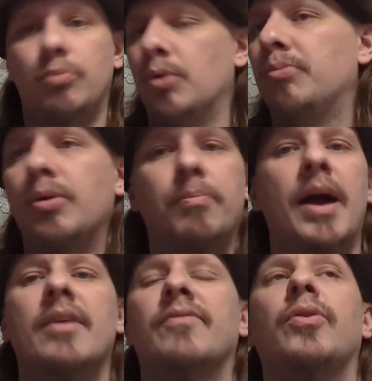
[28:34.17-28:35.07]
boom, boom,
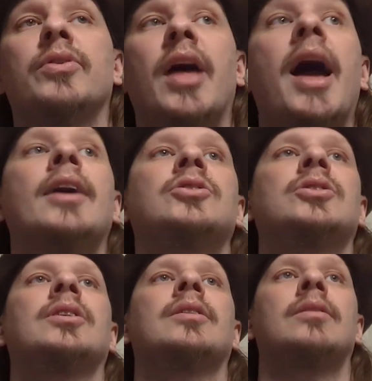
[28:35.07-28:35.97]
back and forth
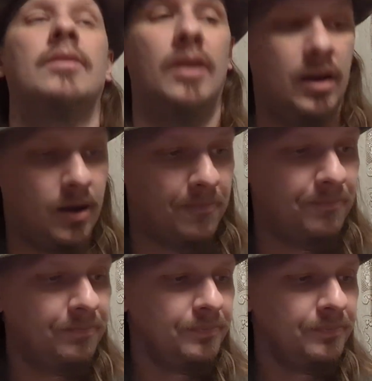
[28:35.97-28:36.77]
action. But